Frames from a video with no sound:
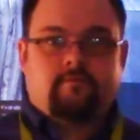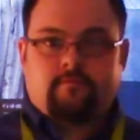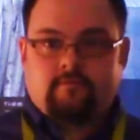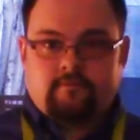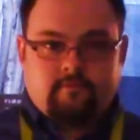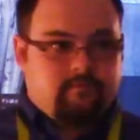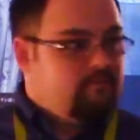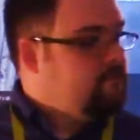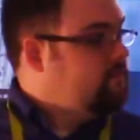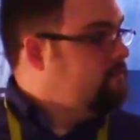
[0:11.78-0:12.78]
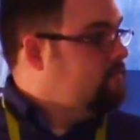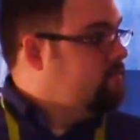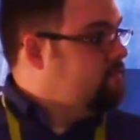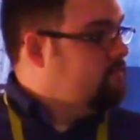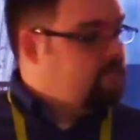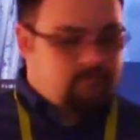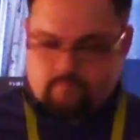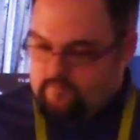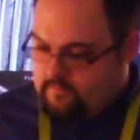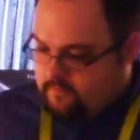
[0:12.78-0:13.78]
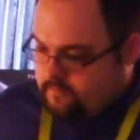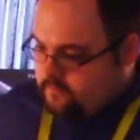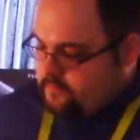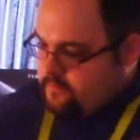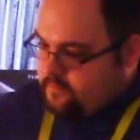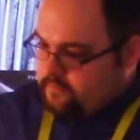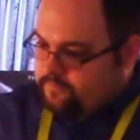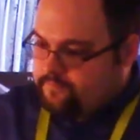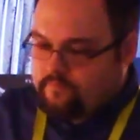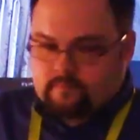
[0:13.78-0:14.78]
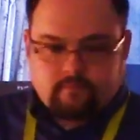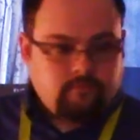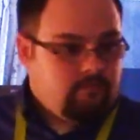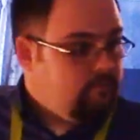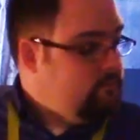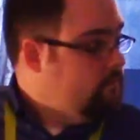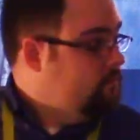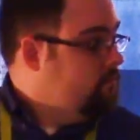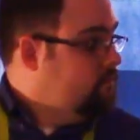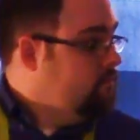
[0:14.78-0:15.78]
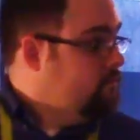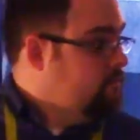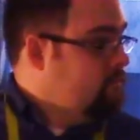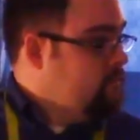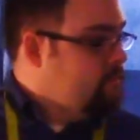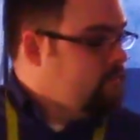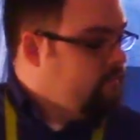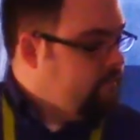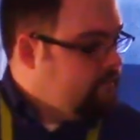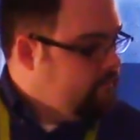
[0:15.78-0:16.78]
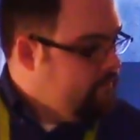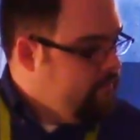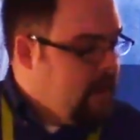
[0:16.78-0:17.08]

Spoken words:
(not speaking)